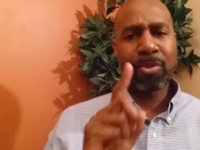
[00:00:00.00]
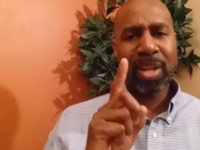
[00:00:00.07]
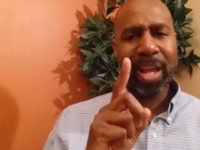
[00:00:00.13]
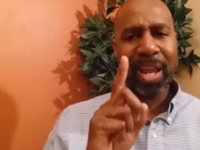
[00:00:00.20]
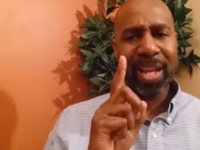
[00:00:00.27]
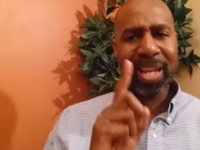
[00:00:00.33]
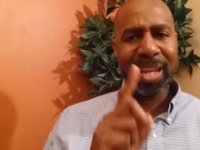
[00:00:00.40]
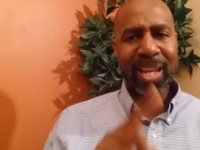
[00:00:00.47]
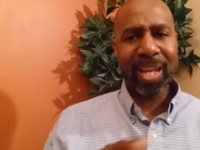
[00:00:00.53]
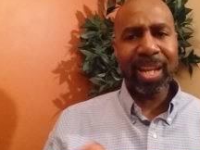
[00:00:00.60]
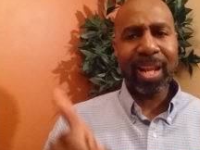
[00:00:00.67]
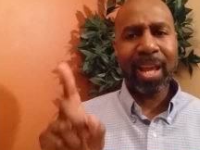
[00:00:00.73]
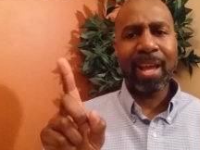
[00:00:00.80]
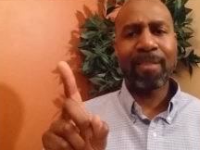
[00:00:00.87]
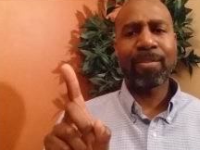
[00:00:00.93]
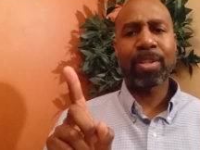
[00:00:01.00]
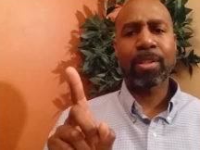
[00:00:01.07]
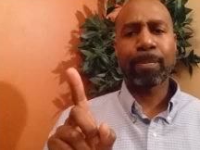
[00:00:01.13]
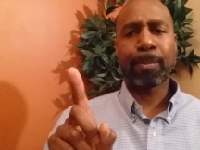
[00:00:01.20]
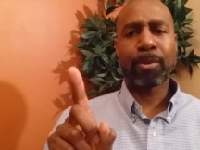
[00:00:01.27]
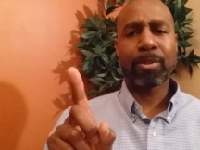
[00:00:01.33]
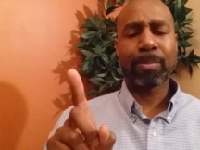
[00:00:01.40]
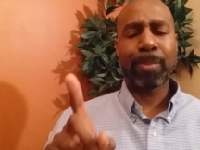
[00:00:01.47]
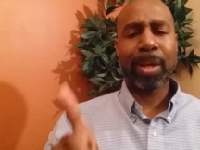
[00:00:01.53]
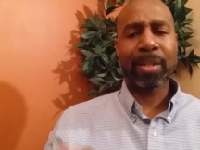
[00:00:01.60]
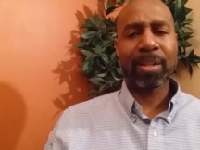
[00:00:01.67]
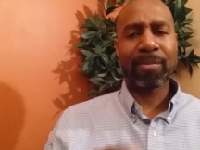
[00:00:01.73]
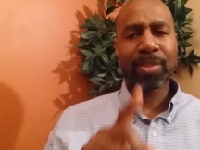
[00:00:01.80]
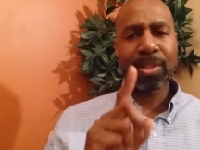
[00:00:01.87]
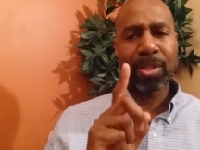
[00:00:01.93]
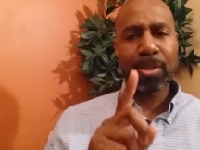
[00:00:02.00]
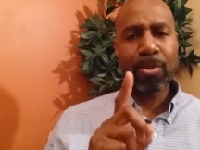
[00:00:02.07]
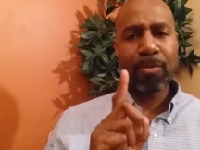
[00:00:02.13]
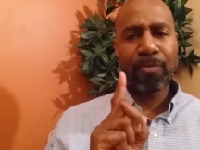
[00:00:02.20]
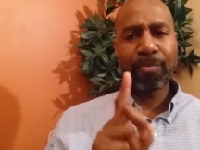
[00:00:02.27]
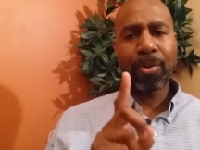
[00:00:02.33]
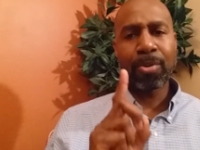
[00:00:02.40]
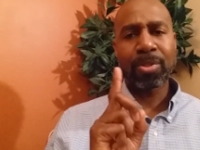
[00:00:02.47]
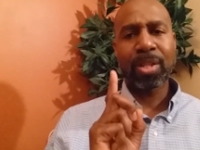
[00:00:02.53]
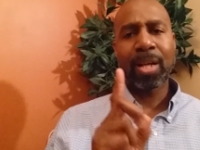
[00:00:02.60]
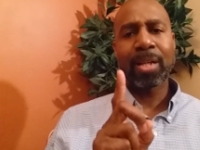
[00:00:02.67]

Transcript: You can't get heaven's perspective until you first